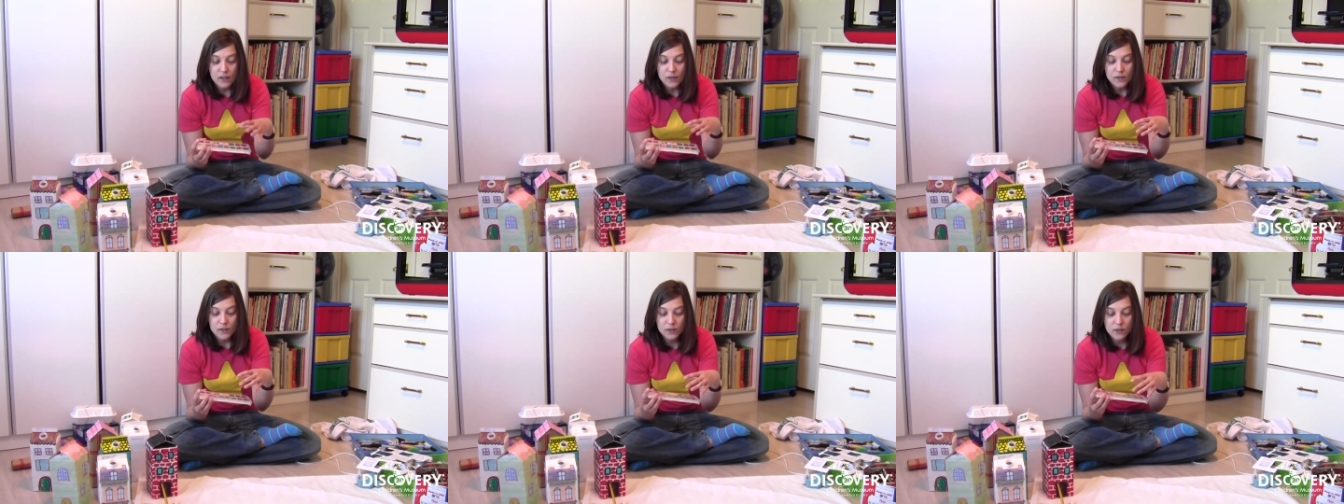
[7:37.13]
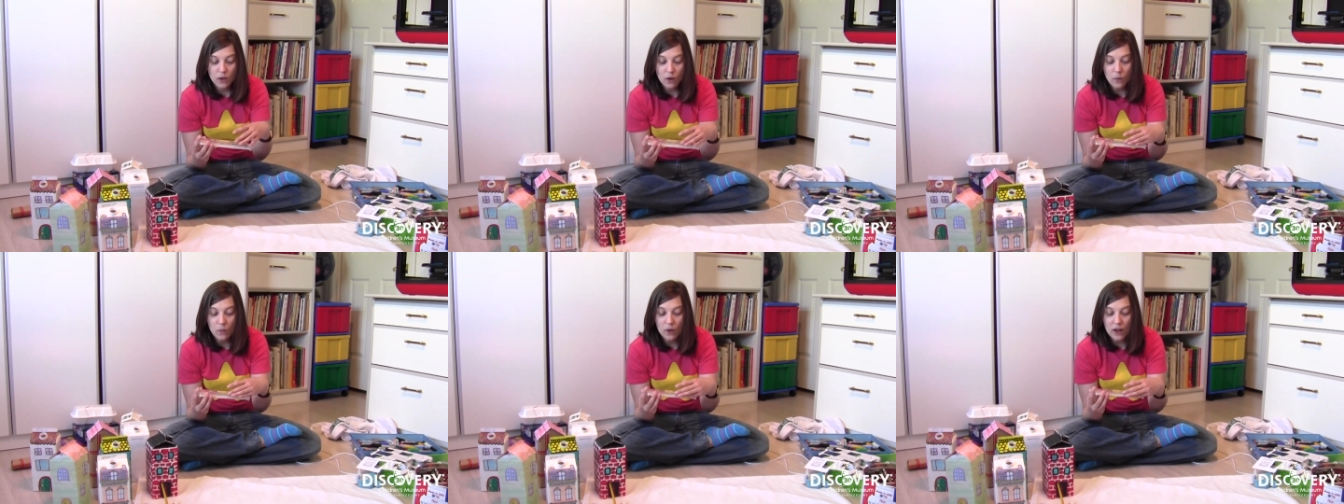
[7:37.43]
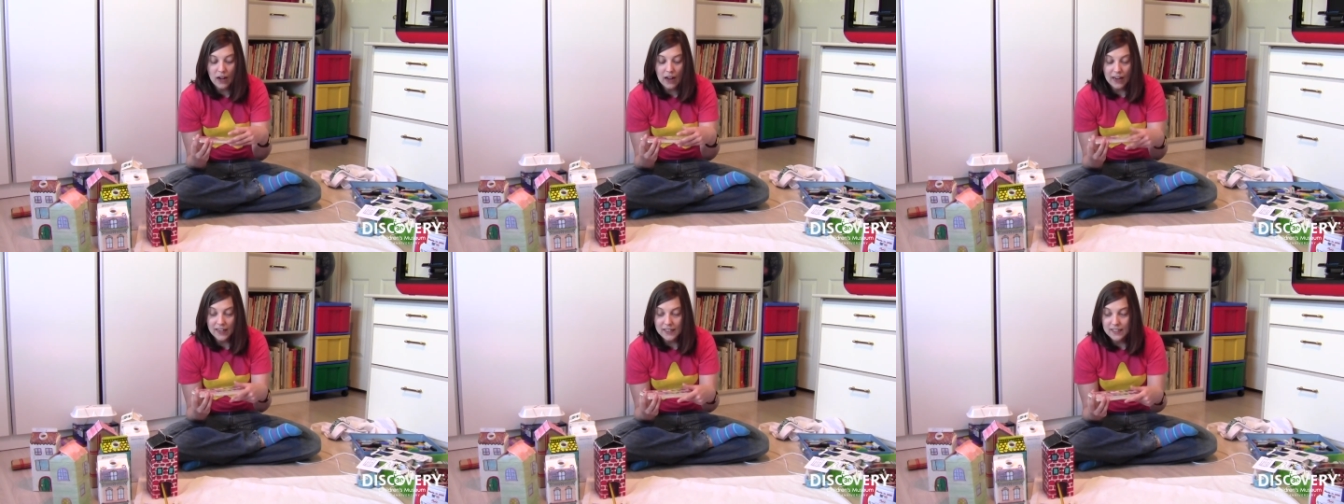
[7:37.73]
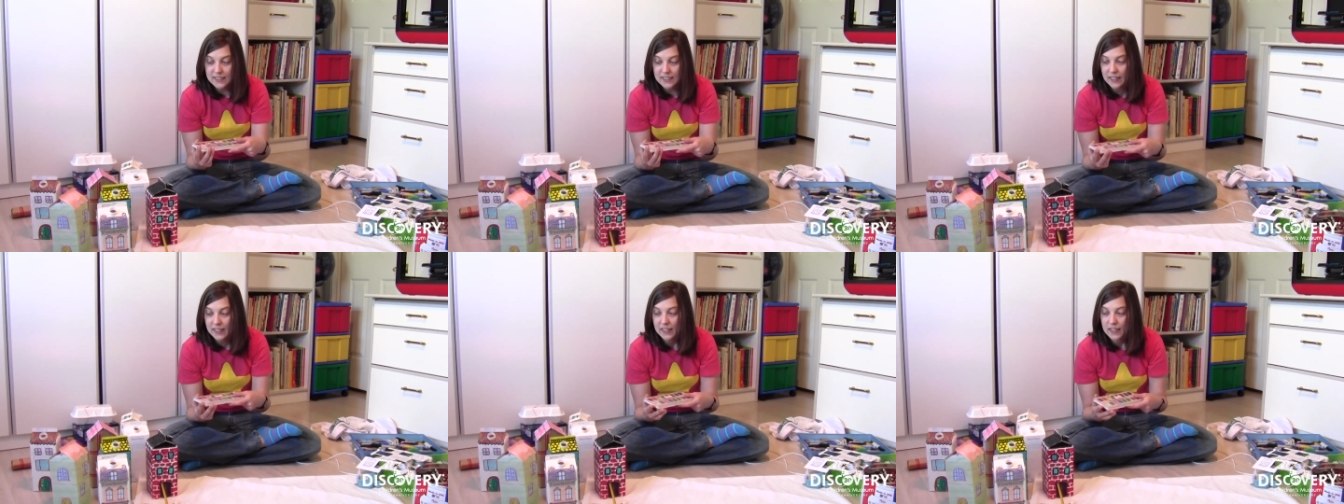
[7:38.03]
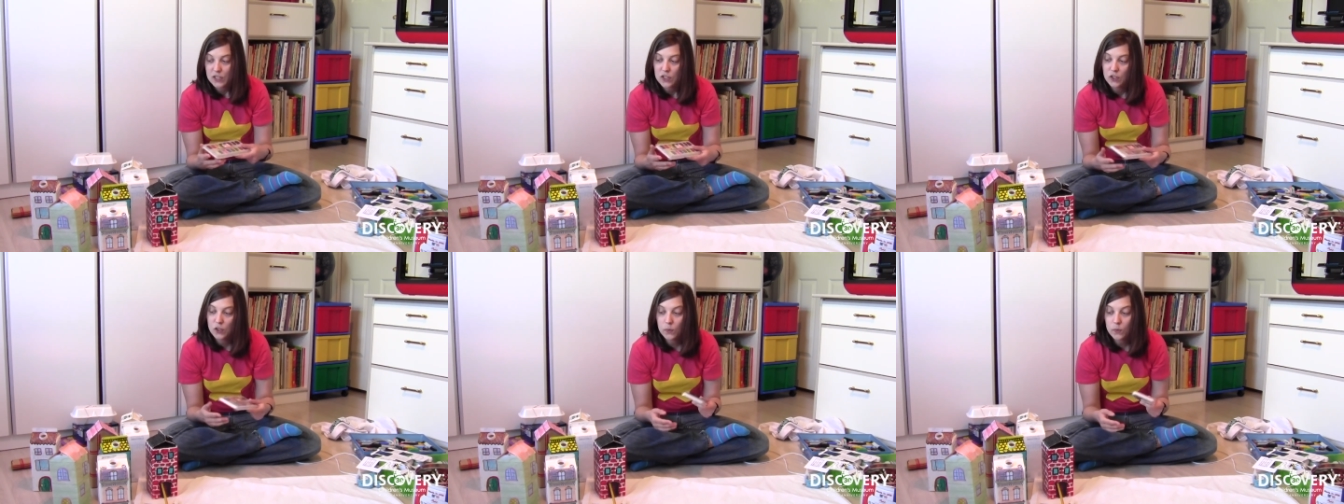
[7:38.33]
So what I
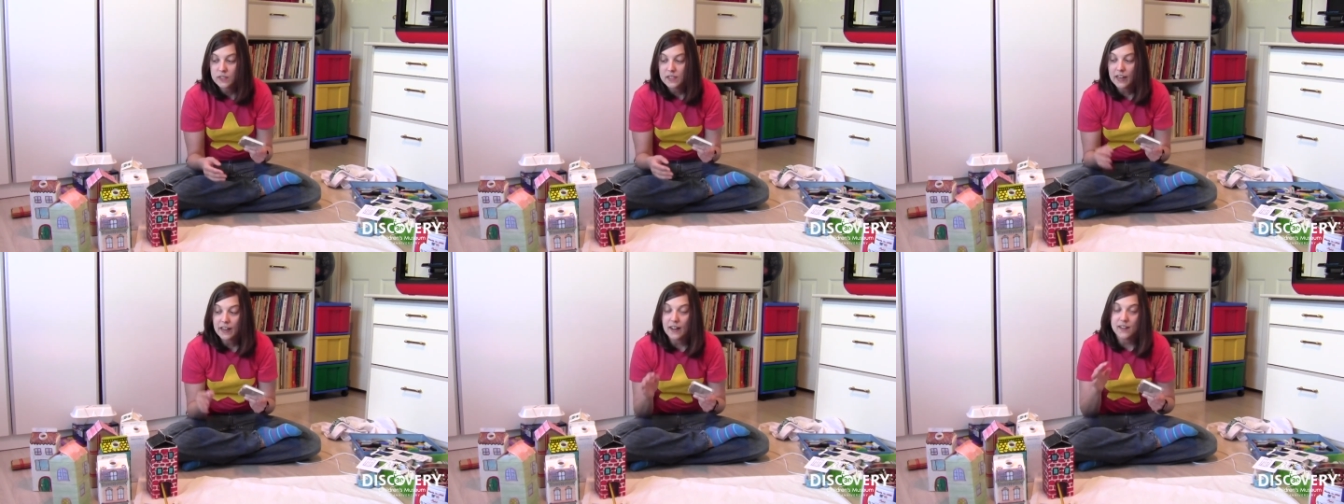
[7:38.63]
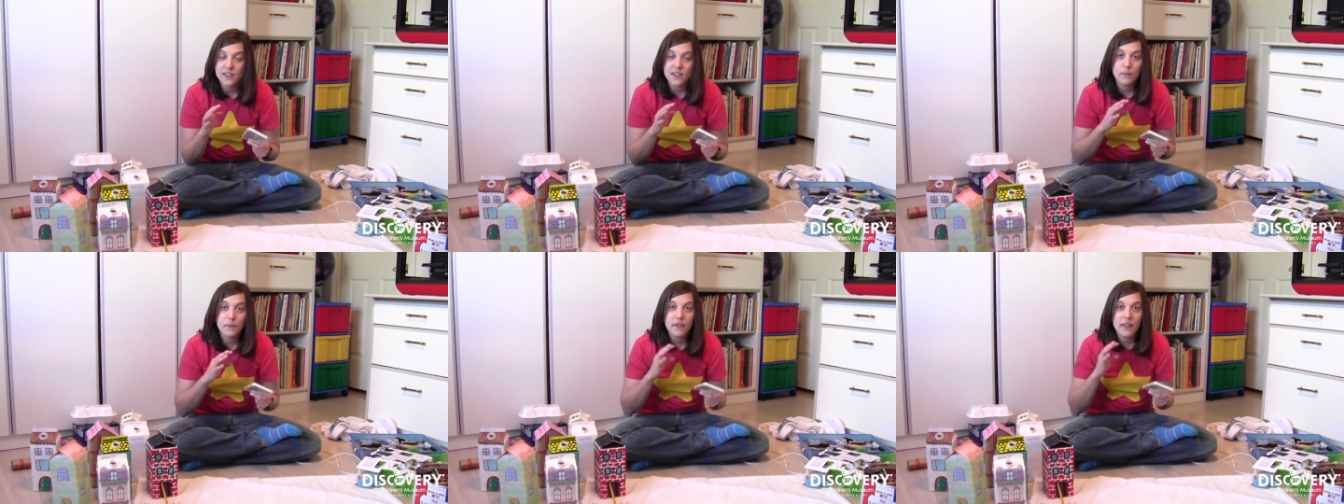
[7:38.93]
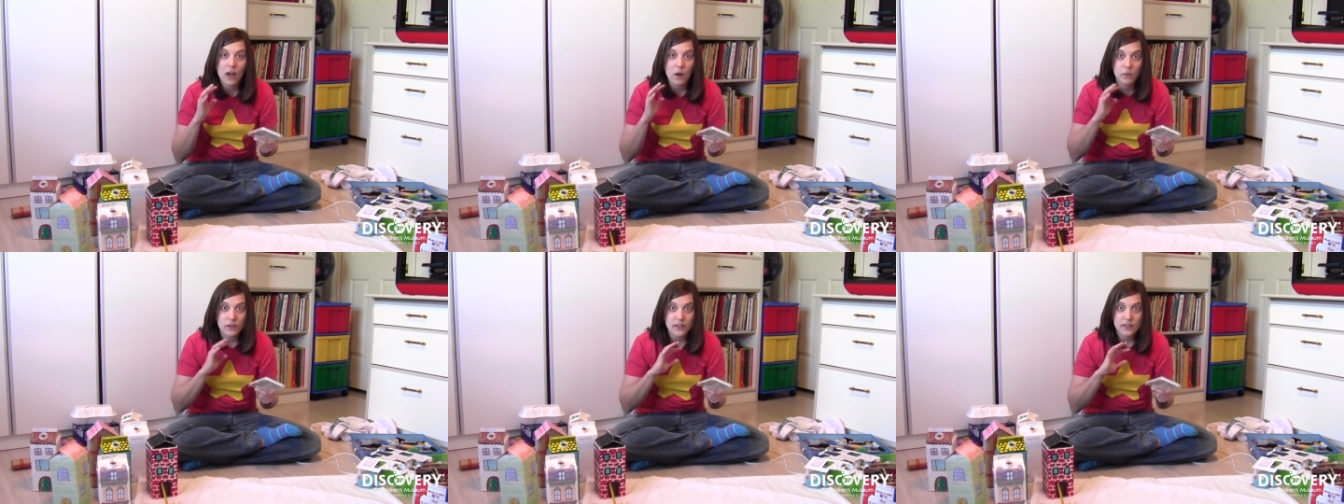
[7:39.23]
decided to do is I got some of that